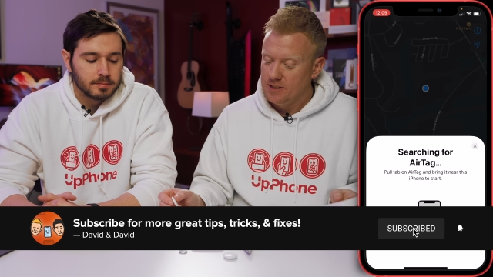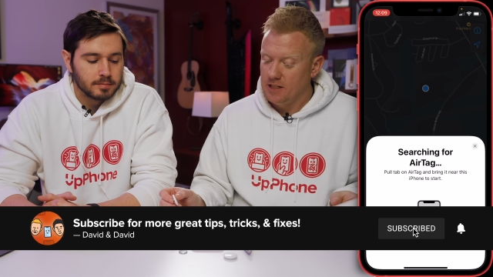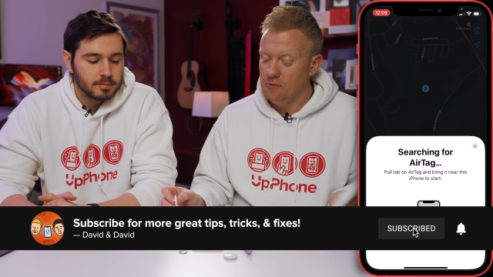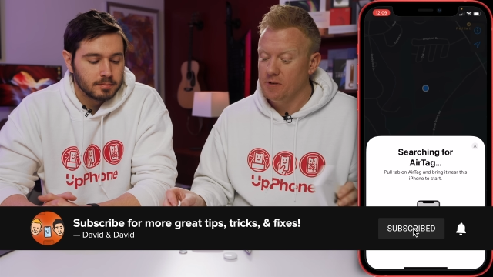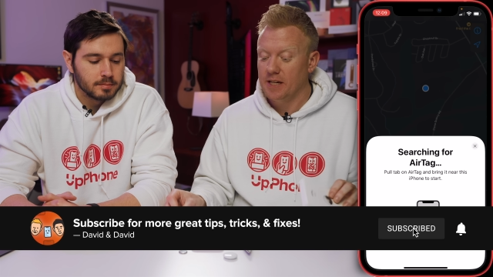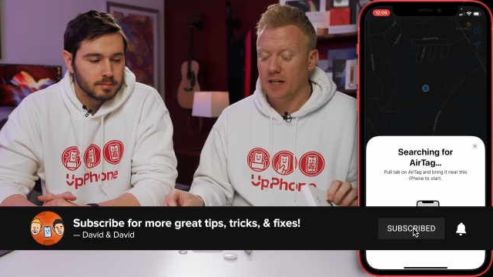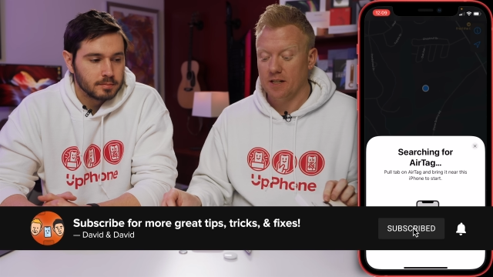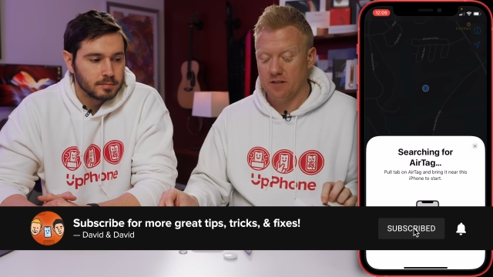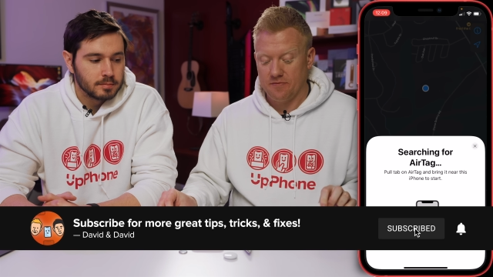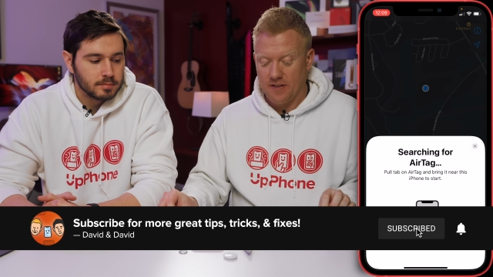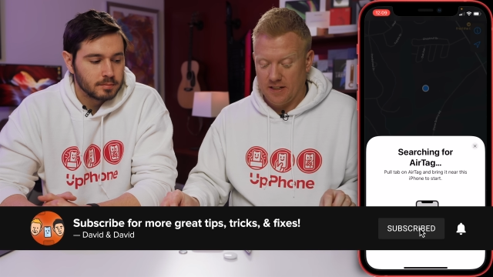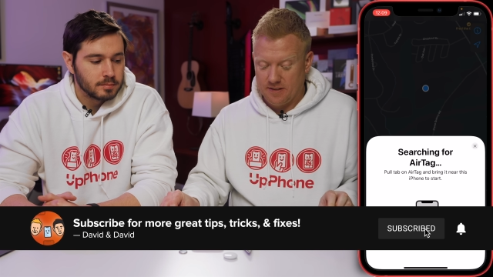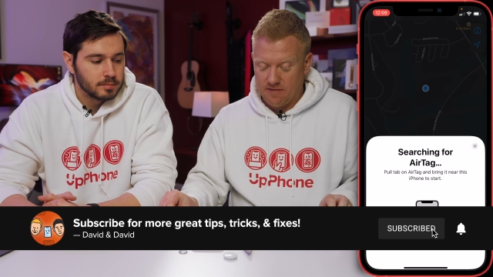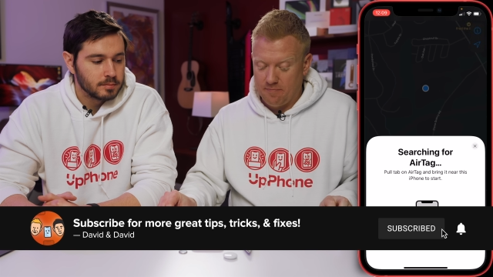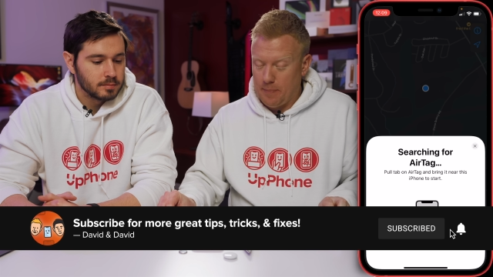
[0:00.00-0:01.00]
Speaker 1: Did we get a
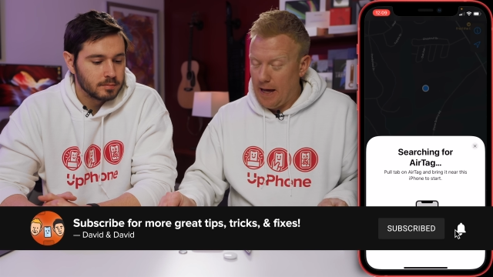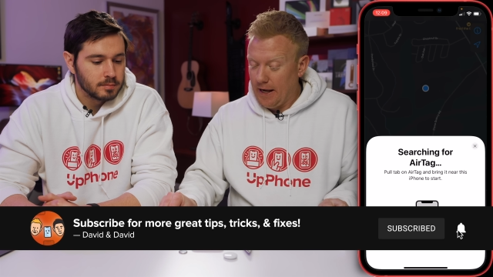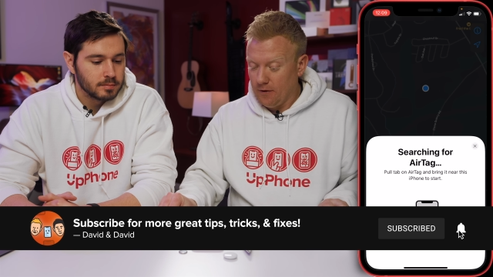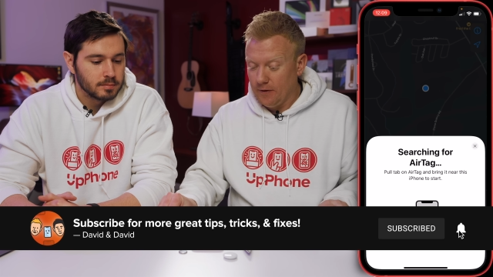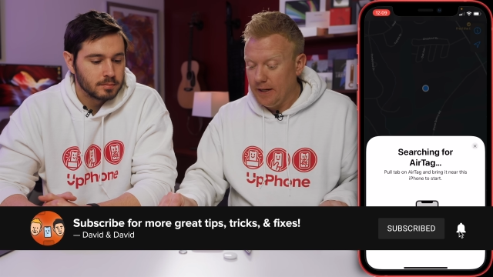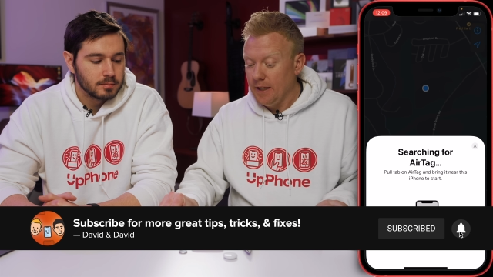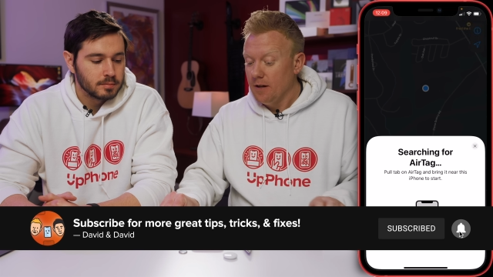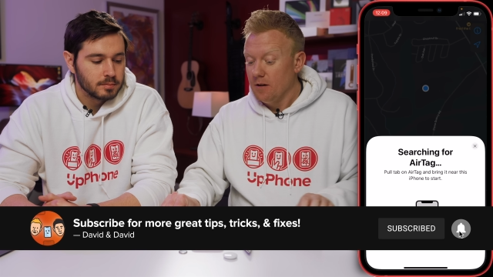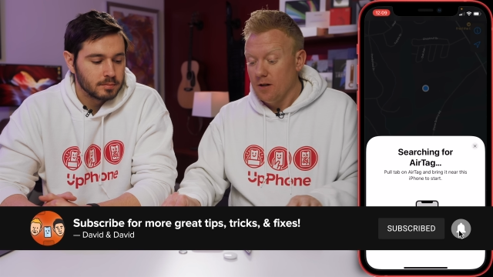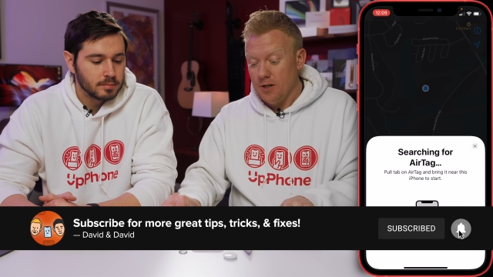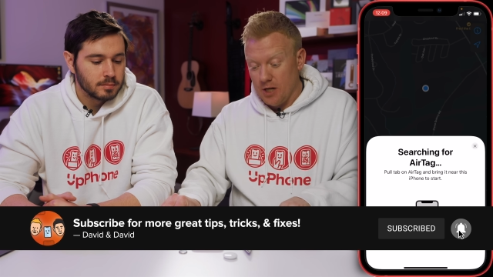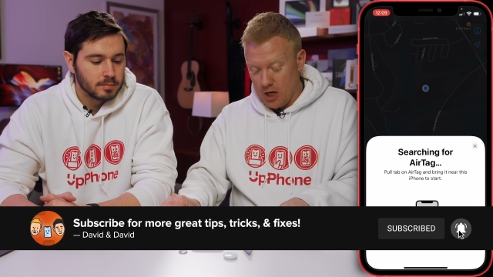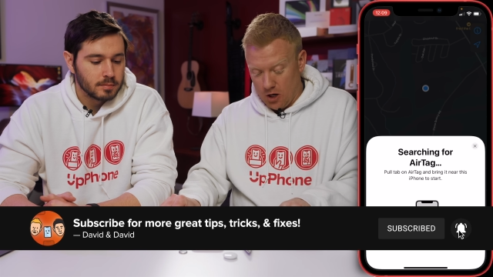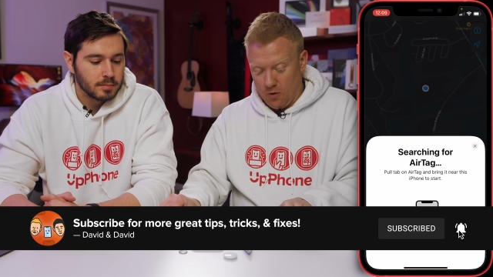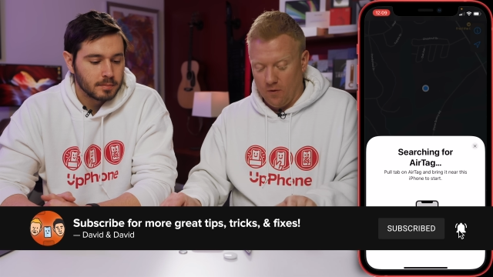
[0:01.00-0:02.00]
defective battery?
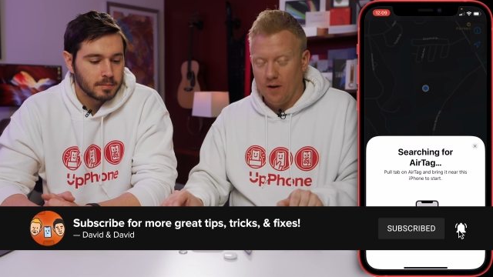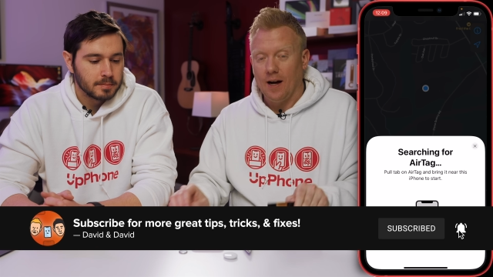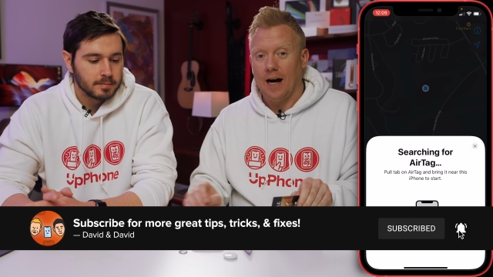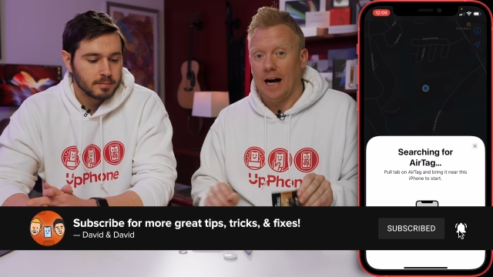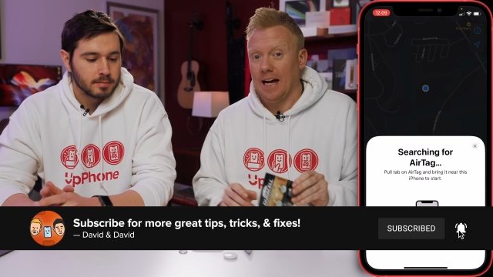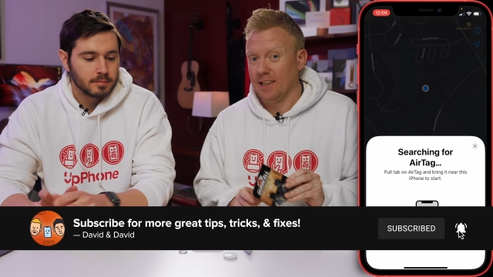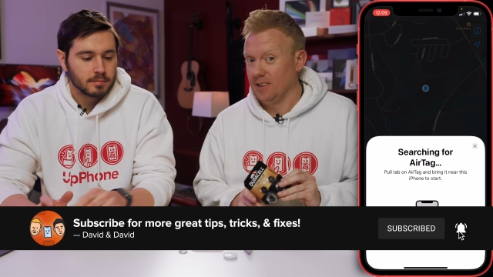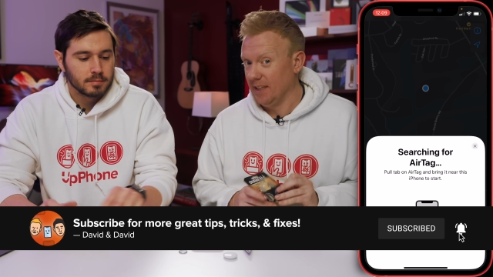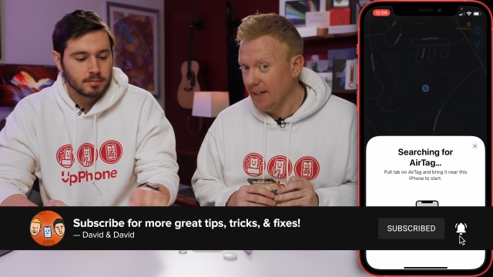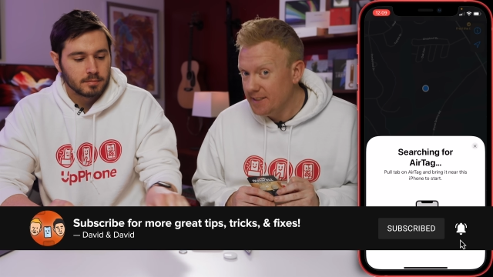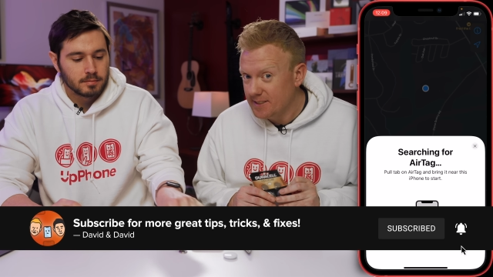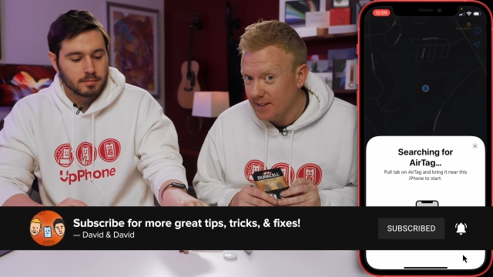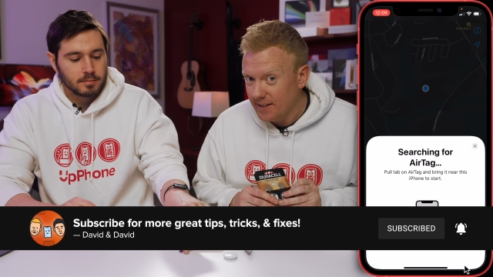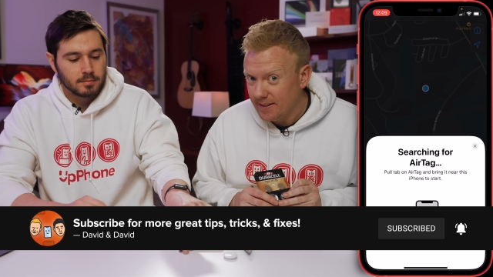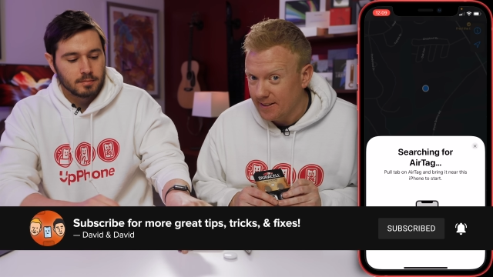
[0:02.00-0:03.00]
No. I
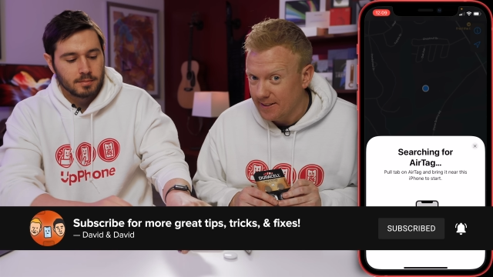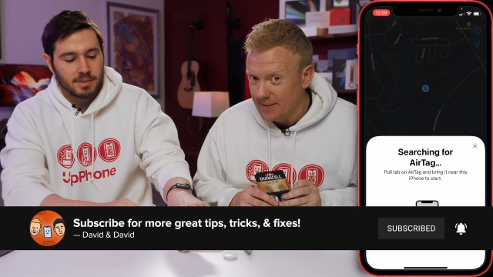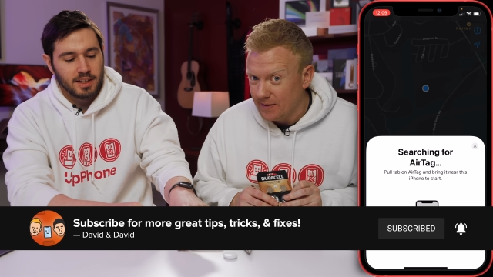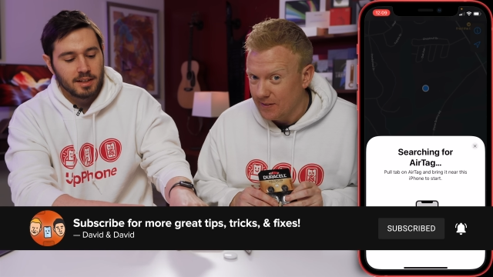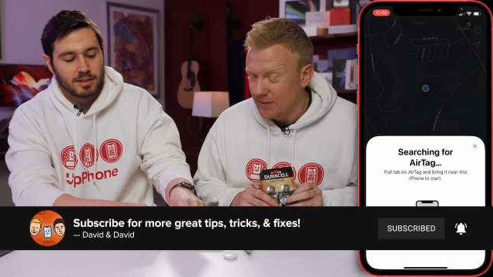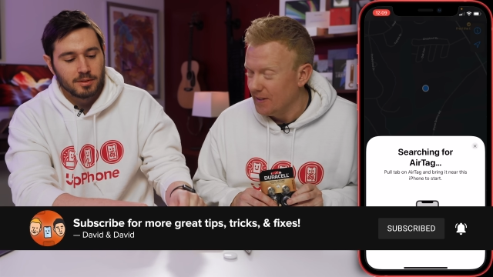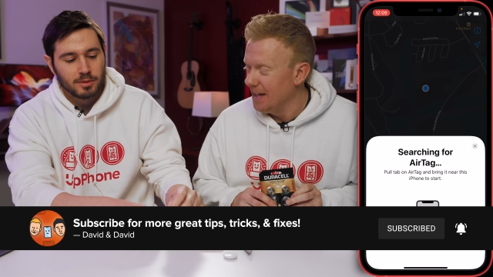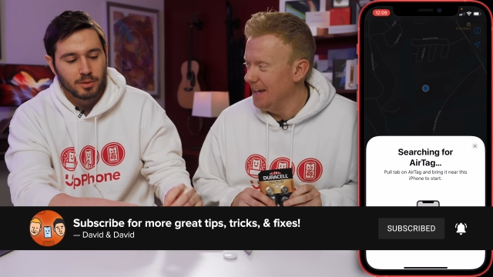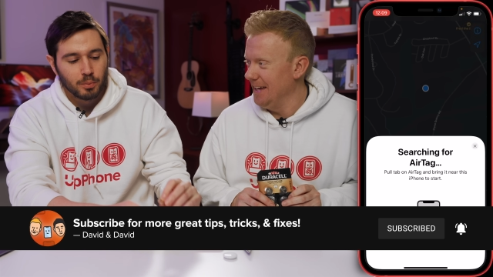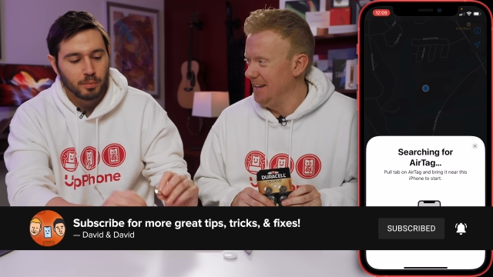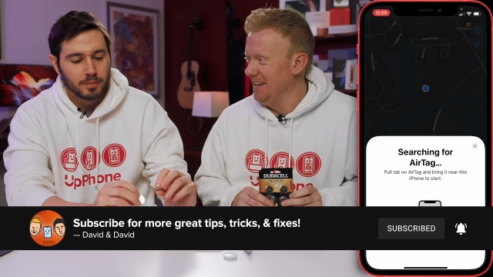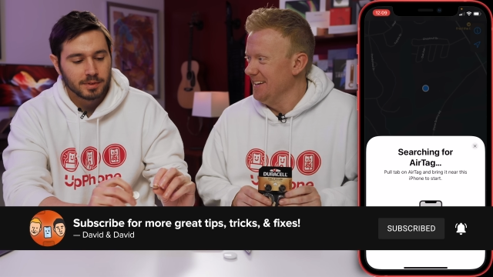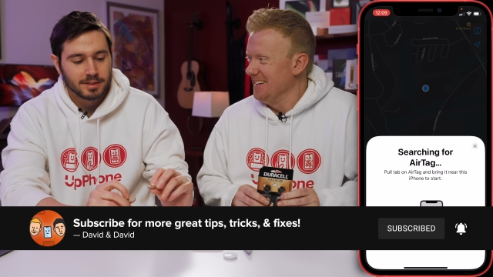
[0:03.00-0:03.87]
licked it. Yeah. It,